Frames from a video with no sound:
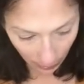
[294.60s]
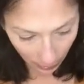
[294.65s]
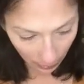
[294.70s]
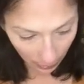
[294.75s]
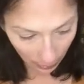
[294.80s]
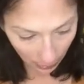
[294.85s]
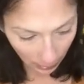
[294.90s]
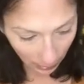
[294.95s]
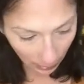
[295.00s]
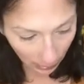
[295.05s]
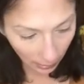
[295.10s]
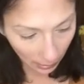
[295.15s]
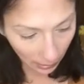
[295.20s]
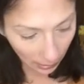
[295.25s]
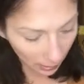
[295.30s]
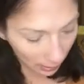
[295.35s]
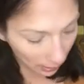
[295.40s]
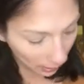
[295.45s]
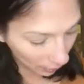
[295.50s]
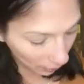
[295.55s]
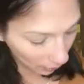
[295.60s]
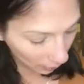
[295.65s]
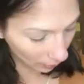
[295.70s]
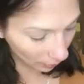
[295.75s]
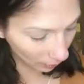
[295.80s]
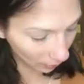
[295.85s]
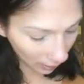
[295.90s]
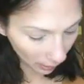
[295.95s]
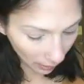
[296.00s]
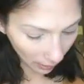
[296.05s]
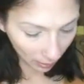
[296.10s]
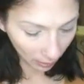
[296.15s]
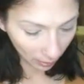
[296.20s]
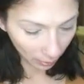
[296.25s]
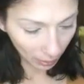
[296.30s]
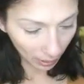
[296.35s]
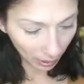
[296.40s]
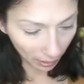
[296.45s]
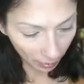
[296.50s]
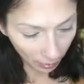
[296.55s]
kind of do the reading
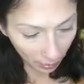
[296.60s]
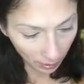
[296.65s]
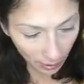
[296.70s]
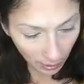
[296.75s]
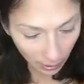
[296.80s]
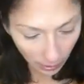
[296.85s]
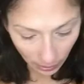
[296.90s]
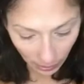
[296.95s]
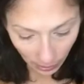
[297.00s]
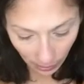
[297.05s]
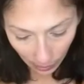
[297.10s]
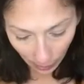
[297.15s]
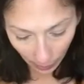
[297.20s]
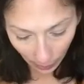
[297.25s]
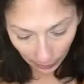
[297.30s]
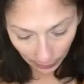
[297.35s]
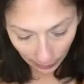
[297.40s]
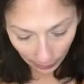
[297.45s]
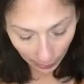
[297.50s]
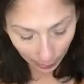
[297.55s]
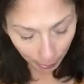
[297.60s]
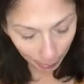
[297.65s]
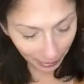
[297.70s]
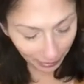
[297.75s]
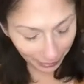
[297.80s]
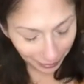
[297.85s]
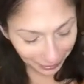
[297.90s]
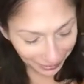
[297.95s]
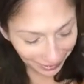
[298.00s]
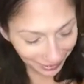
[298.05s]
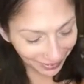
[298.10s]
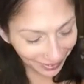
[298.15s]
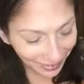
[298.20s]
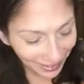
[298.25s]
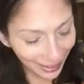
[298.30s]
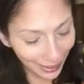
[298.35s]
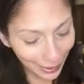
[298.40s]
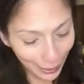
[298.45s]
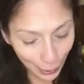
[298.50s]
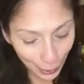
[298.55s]
backwards because that's how I lay my cards out.
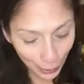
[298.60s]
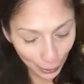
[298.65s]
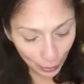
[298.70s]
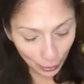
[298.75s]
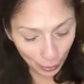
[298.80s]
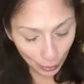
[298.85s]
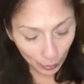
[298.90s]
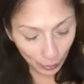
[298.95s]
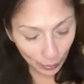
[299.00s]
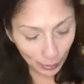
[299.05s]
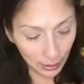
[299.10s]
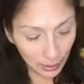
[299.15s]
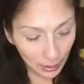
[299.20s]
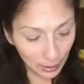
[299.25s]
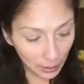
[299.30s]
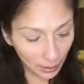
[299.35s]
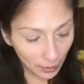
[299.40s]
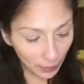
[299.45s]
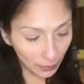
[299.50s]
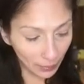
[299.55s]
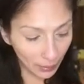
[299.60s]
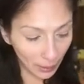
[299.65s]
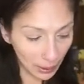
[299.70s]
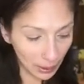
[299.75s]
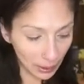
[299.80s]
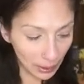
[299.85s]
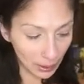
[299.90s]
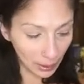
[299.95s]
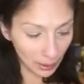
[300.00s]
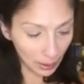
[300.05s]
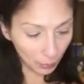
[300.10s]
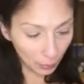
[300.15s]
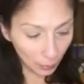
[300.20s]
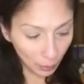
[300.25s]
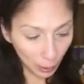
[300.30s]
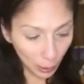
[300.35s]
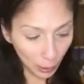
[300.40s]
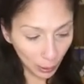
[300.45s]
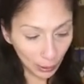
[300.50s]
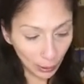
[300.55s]
So this is advice
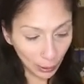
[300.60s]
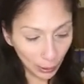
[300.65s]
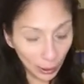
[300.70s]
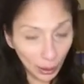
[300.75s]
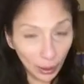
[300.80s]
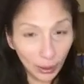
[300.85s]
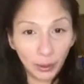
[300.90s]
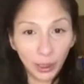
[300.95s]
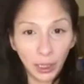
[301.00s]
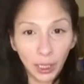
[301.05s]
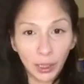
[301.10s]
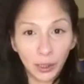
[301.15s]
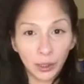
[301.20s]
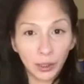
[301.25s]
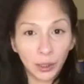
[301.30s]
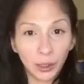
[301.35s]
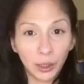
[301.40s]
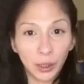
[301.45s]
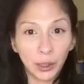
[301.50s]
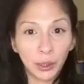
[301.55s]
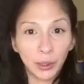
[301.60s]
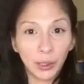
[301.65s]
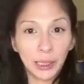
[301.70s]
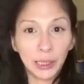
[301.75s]
regarding the current energy you need to